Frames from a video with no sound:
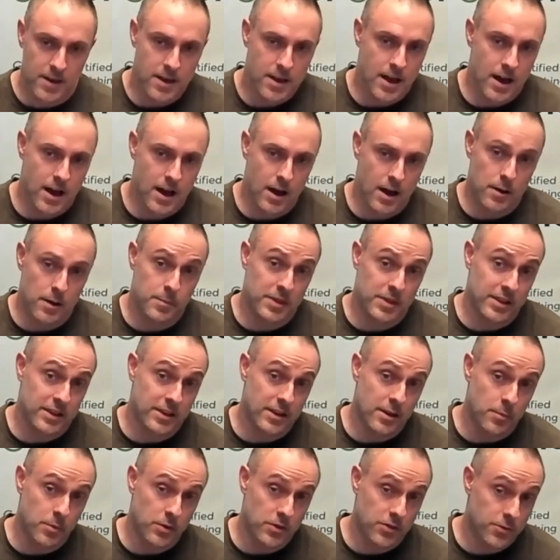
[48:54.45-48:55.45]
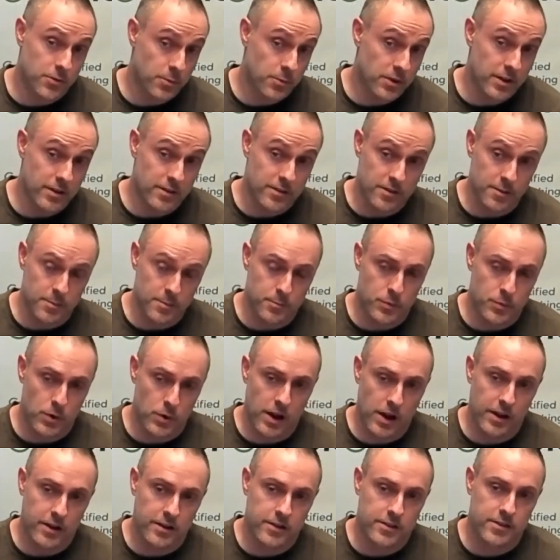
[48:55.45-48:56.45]
And then number three is it
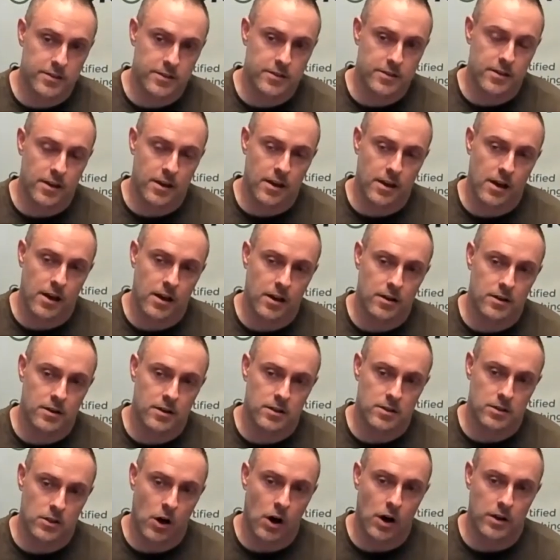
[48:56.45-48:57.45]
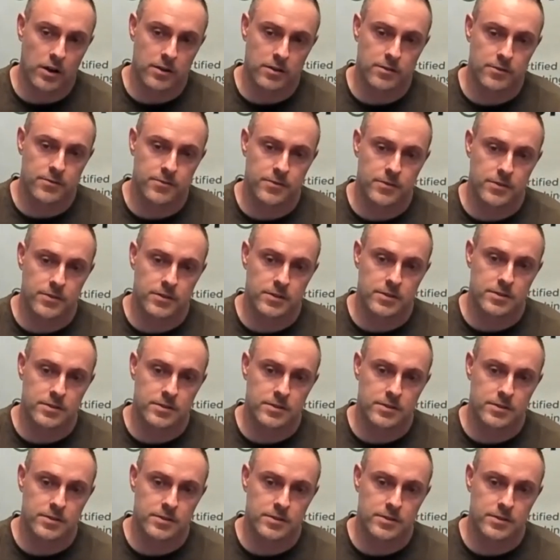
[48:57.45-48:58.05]
breaks a lot of